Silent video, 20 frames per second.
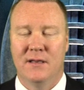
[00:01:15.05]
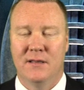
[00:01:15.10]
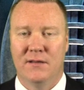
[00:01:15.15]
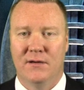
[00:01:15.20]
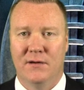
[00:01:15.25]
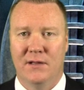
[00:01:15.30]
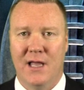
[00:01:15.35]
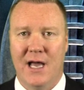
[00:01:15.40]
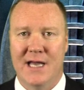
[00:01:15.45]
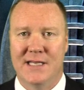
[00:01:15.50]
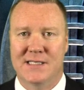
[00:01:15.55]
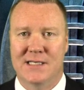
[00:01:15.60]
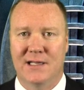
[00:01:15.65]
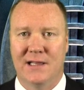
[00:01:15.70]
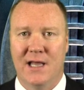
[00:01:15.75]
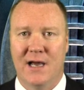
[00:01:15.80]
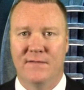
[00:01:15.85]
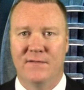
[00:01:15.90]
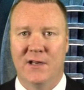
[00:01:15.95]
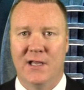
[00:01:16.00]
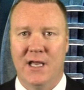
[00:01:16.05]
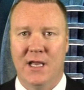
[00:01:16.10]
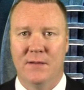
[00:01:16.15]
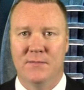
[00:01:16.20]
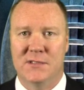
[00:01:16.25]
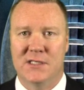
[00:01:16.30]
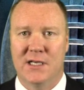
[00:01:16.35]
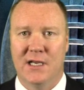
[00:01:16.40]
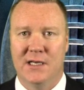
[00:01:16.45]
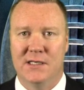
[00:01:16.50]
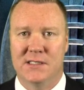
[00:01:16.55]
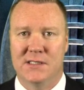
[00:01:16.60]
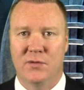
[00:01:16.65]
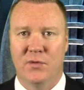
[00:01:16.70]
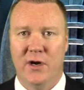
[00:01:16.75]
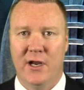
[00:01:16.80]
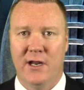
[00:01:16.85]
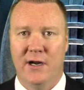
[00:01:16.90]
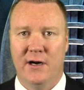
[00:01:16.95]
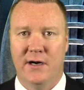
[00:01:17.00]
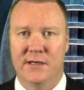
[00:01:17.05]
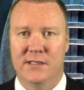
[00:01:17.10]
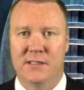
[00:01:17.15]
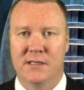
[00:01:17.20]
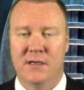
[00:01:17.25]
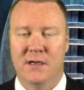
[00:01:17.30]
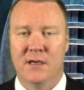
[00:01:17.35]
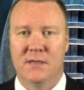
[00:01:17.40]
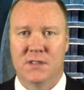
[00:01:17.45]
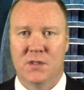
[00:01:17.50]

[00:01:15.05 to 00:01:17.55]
in their last 11 games against the Raiders.